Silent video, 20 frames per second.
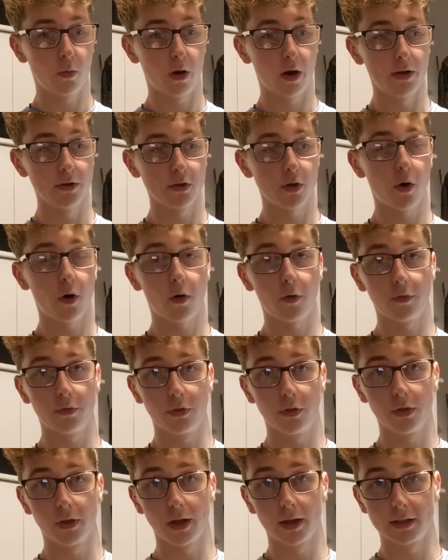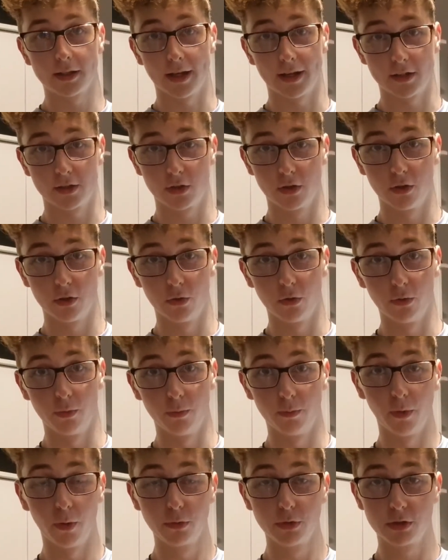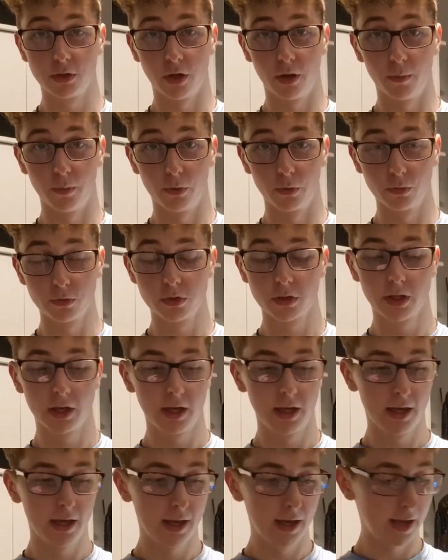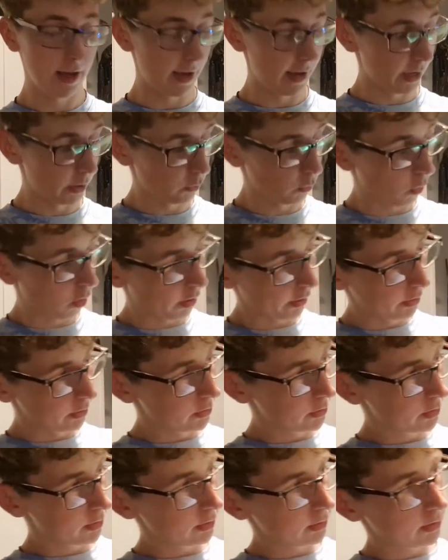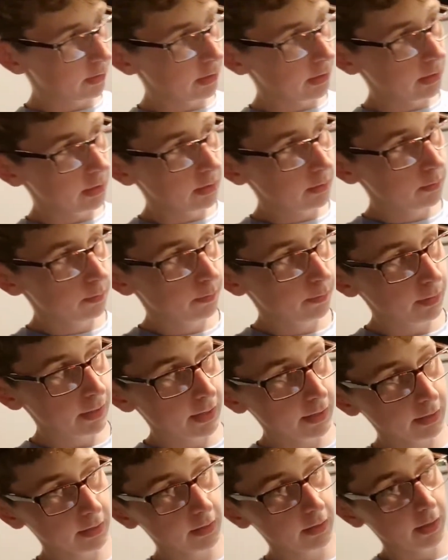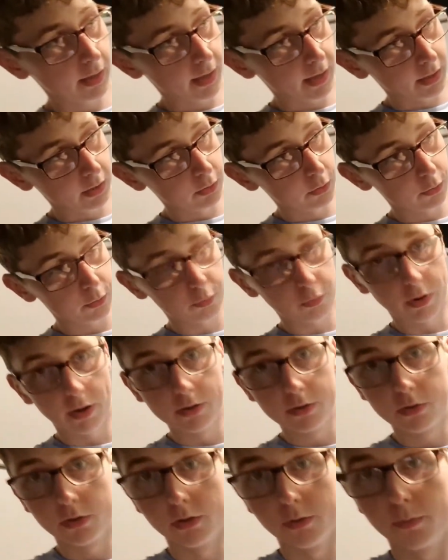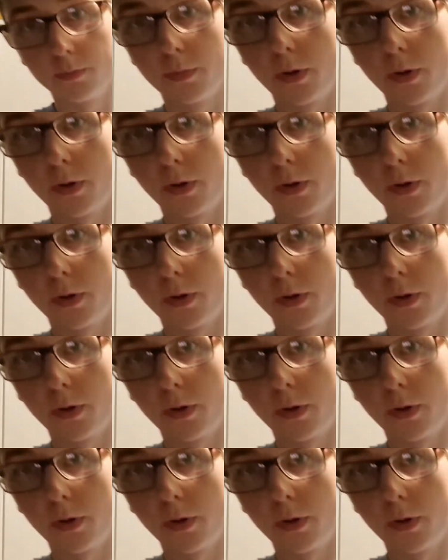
wires off that attach to the motor terminals, and wired the black and red, the